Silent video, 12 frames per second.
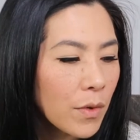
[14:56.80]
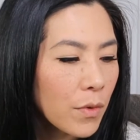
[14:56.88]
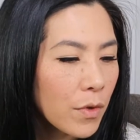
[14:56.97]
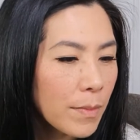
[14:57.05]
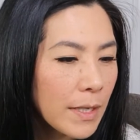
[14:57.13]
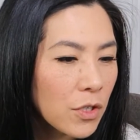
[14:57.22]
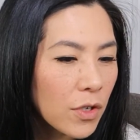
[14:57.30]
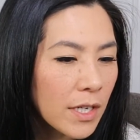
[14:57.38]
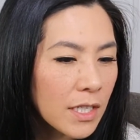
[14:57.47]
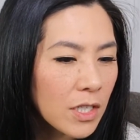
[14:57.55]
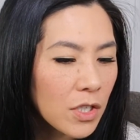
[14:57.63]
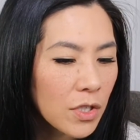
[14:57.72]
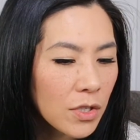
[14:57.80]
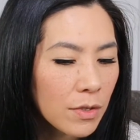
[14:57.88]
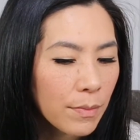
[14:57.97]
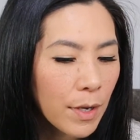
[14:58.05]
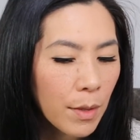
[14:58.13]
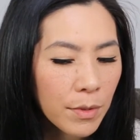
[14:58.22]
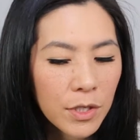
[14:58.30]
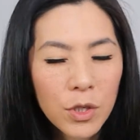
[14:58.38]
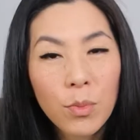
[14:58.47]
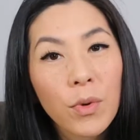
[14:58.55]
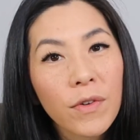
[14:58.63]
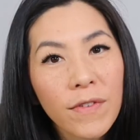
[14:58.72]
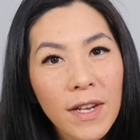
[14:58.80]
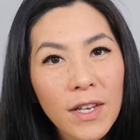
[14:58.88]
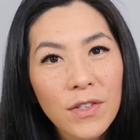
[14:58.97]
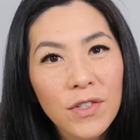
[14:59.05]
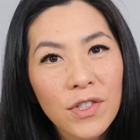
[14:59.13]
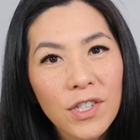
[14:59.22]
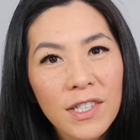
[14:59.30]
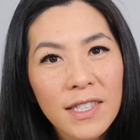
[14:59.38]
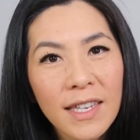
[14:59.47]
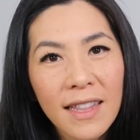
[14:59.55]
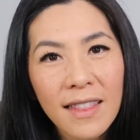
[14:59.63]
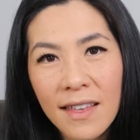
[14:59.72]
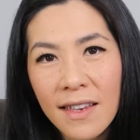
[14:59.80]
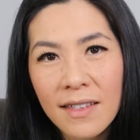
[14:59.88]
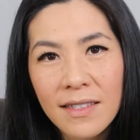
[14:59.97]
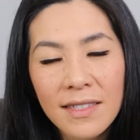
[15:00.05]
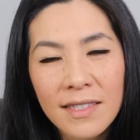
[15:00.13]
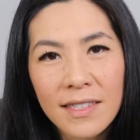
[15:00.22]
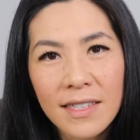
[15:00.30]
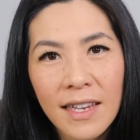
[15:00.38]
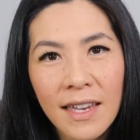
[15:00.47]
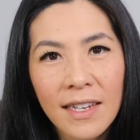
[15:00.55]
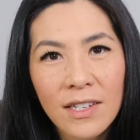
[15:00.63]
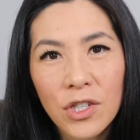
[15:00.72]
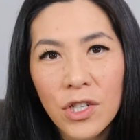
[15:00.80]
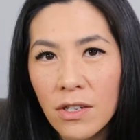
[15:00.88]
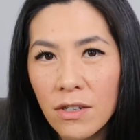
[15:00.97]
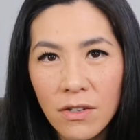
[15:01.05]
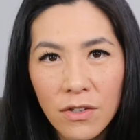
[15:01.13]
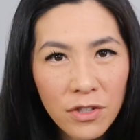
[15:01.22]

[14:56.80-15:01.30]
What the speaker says: we'll be trying to publish more videos just like this and sharing our